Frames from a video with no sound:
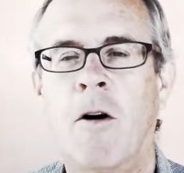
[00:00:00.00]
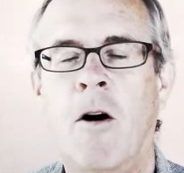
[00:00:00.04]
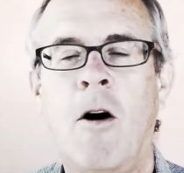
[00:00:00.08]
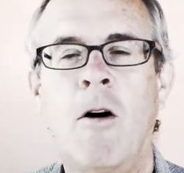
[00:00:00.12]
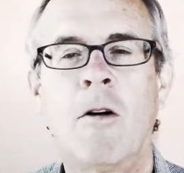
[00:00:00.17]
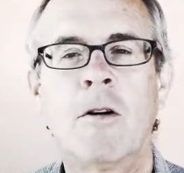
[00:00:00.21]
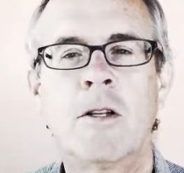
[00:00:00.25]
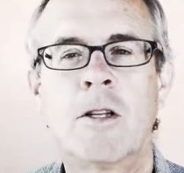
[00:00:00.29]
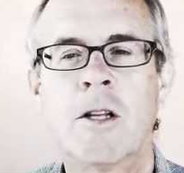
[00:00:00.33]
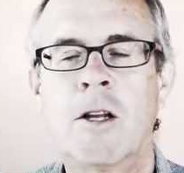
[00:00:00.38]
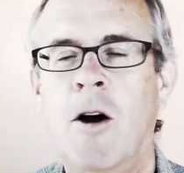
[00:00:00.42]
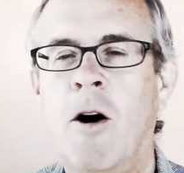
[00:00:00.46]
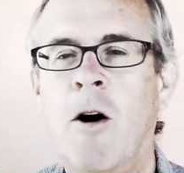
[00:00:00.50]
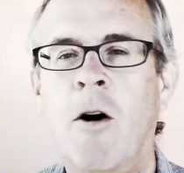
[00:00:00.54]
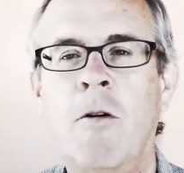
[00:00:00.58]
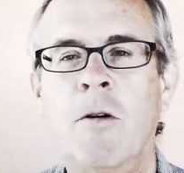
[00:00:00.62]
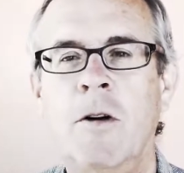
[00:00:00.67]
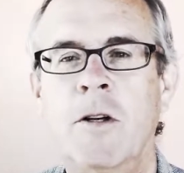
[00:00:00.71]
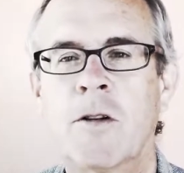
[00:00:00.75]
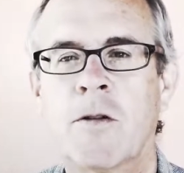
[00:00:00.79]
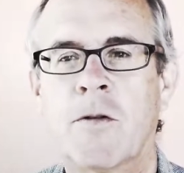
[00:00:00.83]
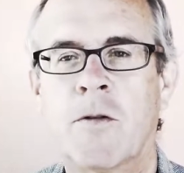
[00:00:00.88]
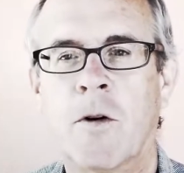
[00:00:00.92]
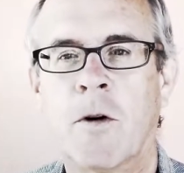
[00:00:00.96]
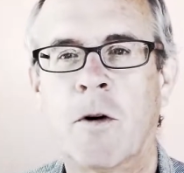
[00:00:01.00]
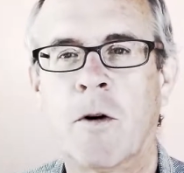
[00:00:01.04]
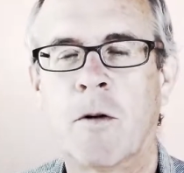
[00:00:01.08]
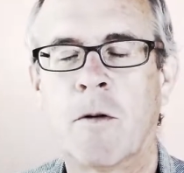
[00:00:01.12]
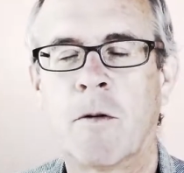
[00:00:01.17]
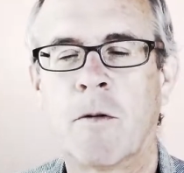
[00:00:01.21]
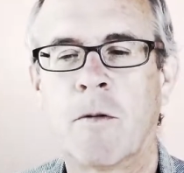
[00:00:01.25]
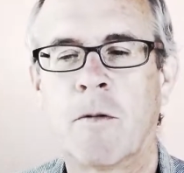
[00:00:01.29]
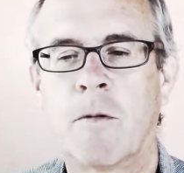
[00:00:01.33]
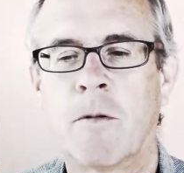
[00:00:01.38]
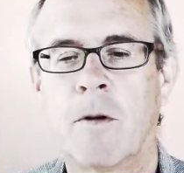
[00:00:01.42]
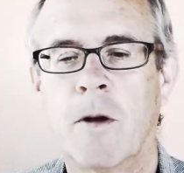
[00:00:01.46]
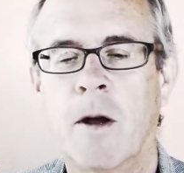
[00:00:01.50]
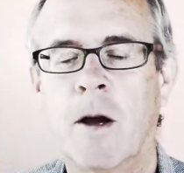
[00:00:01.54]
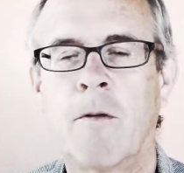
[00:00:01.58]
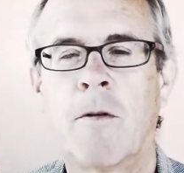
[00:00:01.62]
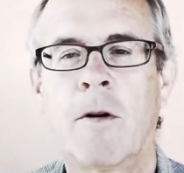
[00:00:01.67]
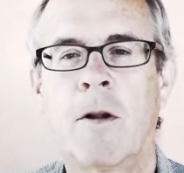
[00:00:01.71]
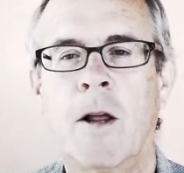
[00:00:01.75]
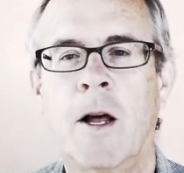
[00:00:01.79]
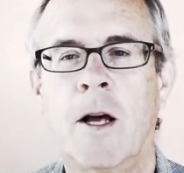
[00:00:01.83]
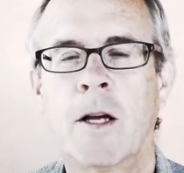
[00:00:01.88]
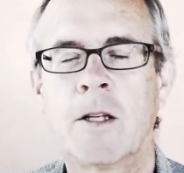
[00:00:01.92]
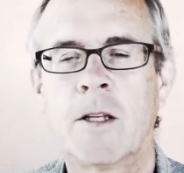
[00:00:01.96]
All is the always full,
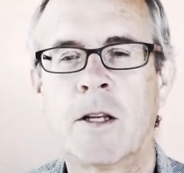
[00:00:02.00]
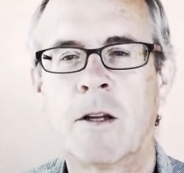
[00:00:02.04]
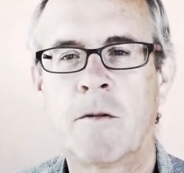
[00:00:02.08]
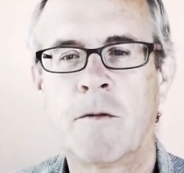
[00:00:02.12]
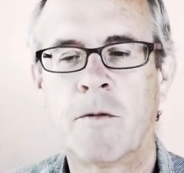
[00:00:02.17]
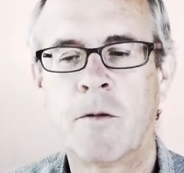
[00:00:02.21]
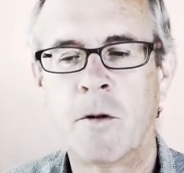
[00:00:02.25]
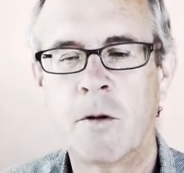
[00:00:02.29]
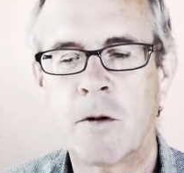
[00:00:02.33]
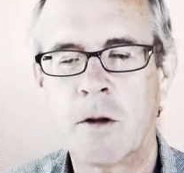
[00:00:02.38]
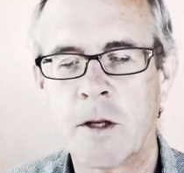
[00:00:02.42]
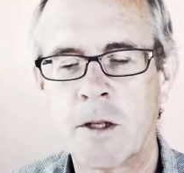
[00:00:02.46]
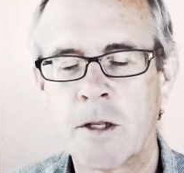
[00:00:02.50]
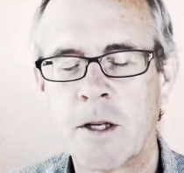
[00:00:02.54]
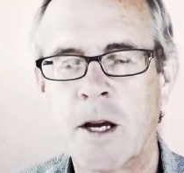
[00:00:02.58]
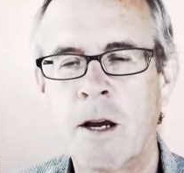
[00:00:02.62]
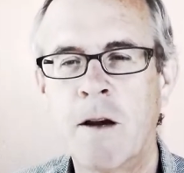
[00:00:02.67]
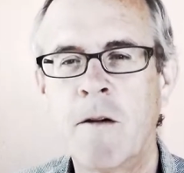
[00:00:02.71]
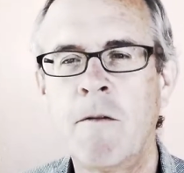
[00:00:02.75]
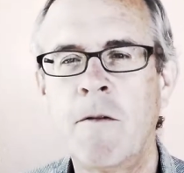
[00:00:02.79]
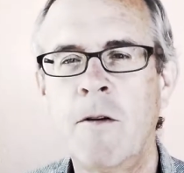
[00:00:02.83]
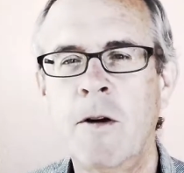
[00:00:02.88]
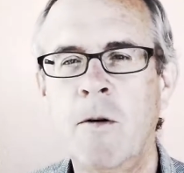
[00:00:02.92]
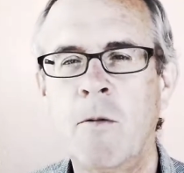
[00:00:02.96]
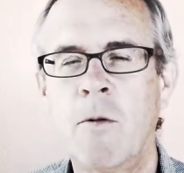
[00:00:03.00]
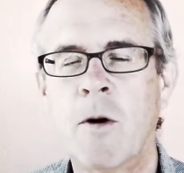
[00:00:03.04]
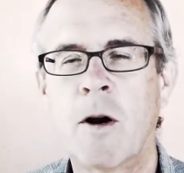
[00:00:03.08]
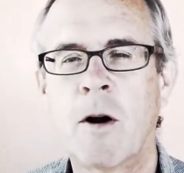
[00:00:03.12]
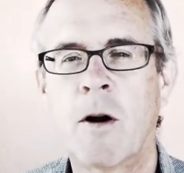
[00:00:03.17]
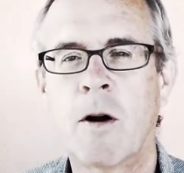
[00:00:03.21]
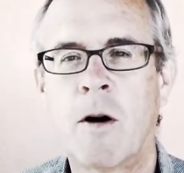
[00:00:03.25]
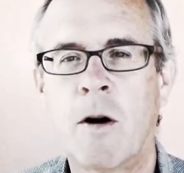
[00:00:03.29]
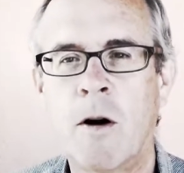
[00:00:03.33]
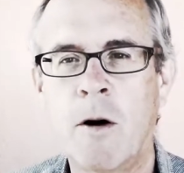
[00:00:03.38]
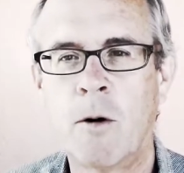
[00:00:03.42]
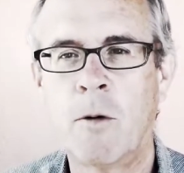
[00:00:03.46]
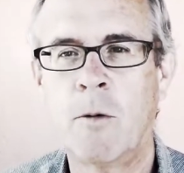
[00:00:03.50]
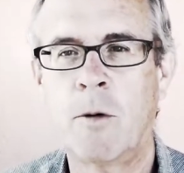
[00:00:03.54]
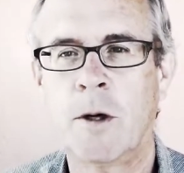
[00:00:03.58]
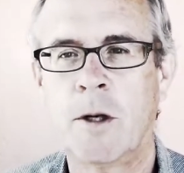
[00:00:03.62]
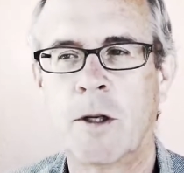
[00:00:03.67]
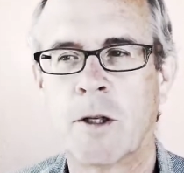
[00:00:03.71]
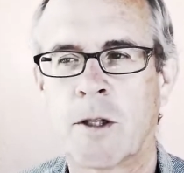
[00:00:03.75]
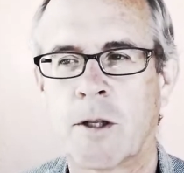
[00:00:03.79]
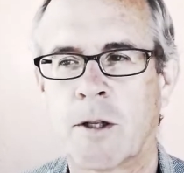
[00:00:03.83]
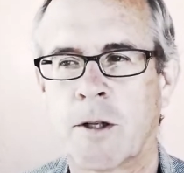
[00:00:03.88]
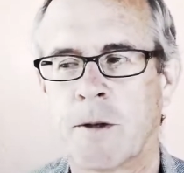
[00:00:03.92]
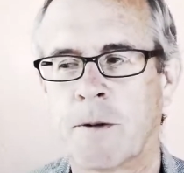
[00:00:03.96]
everlasting fullness, everywhere,
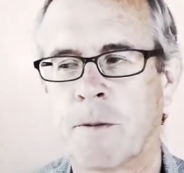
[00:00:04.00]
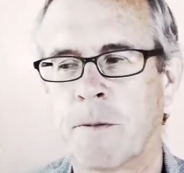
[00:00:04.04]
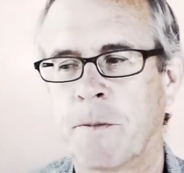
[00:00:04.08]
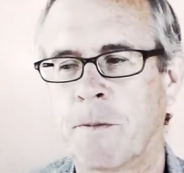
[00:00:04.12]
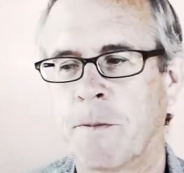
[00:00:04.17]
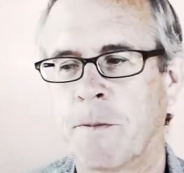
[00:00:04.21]
always.